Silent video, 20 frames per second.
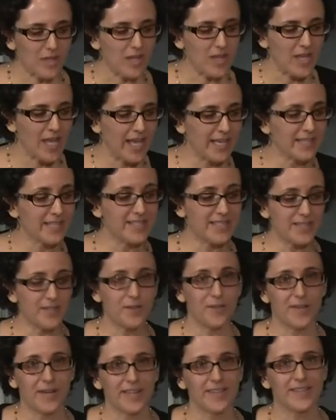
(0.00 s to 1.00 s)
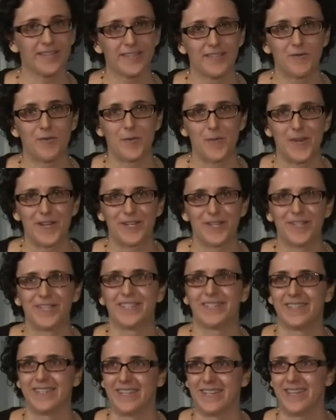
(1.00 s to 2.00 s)
I can still look at this information to
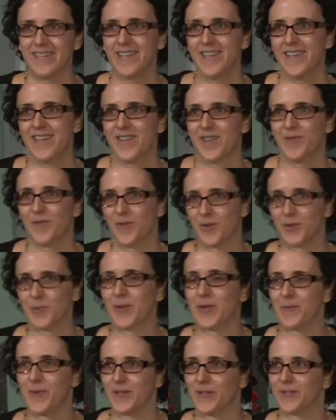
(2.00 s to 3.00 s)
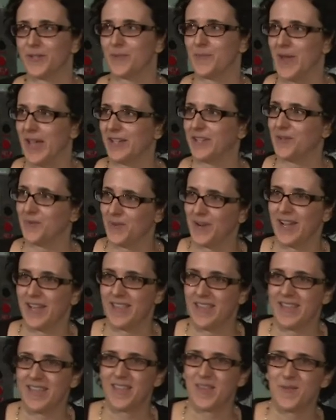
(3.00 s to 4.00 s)
see if those big pictures match what I
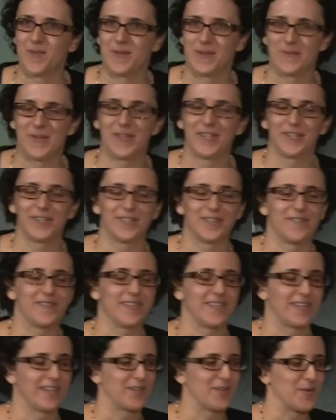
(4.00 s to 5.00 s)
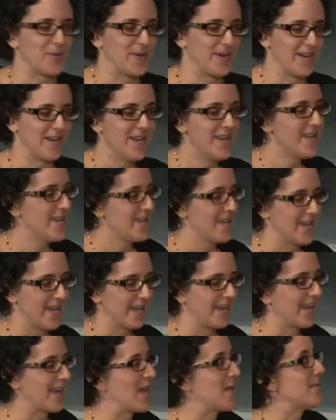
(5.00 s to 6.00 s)
think the big pictures of the lecture were, and I
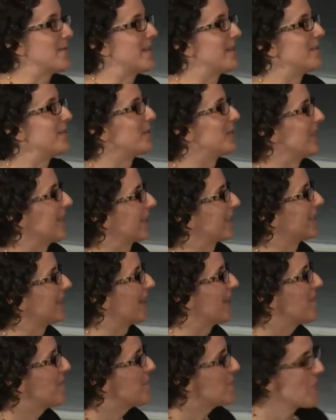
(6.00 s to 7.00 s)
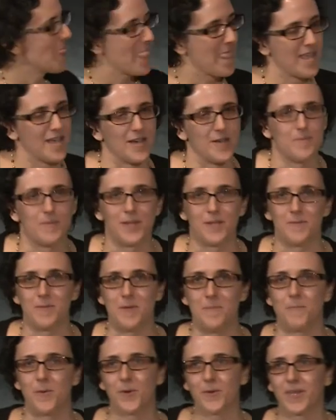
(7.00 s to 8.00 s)
can comment on those next time. Um, but
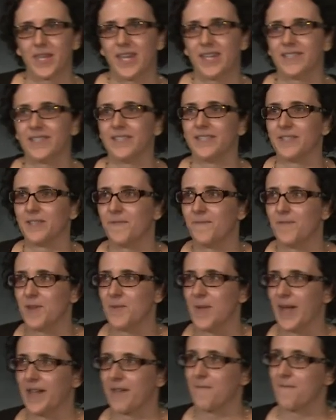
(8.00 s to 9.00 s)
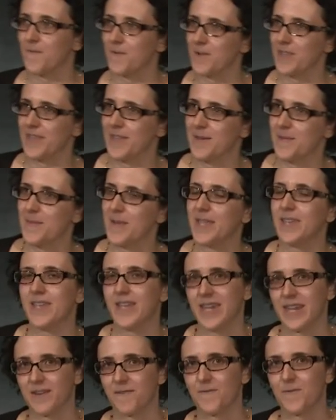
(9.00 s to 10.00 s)
in both cases, it's feedback for them
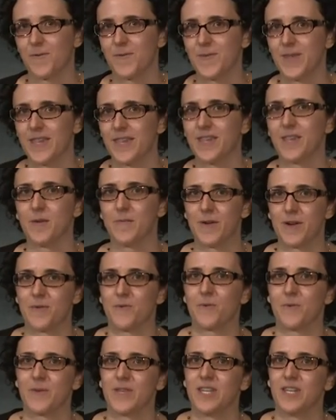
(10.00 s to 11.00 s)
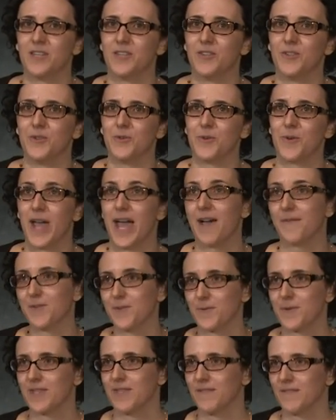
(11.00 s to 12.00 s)
and for me about what we need to do
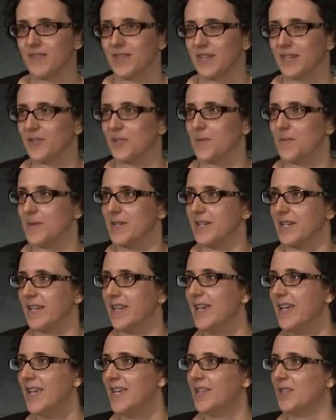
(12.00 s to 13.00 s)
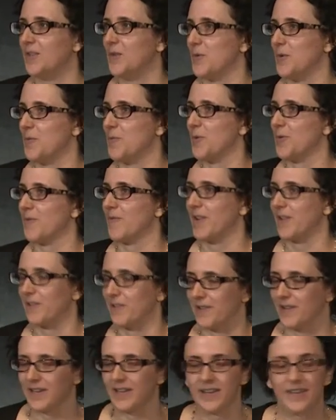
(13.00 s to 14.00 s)
after we leave the lecture period to improve our
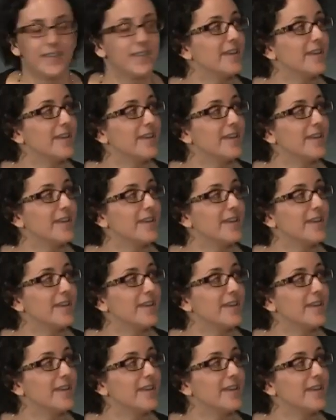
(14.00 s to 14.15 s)
learning.